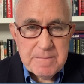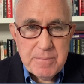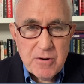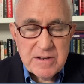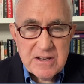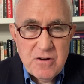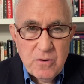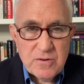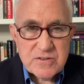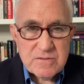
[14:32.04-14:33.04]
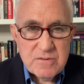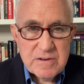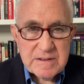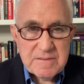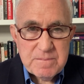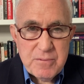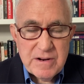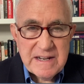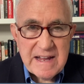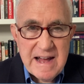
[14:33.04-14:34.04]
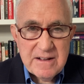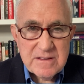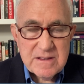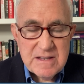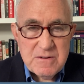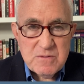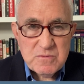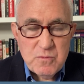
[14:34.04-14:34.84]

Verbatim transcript: poking holes through it, pointing out the